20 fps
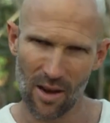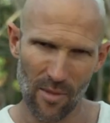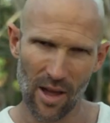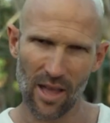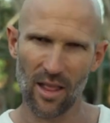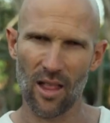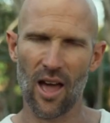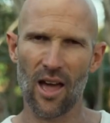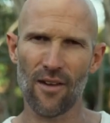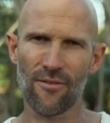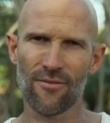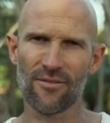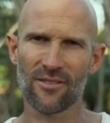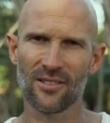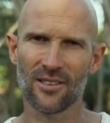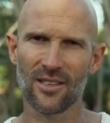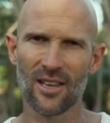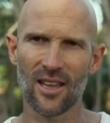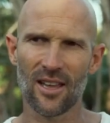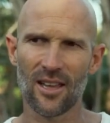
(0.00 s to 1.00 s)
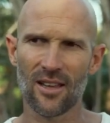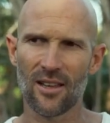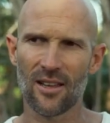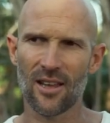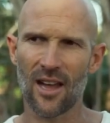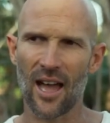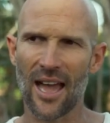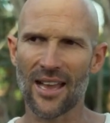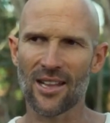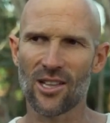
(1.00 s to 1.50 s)
of my life,
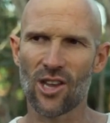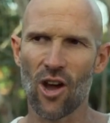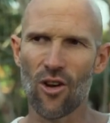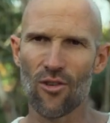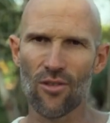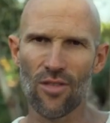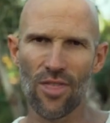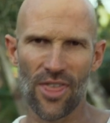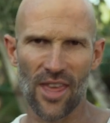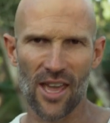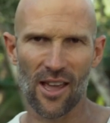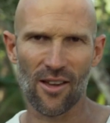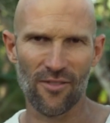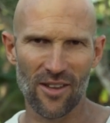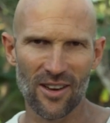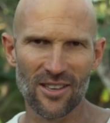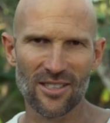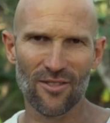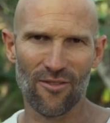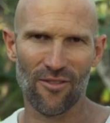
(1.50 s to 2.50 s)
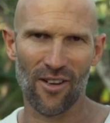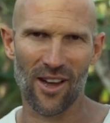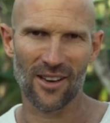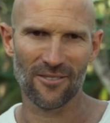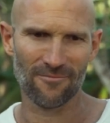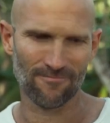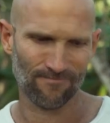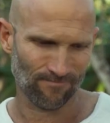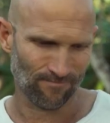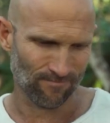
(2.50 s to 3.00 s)
I don't think of it as fun.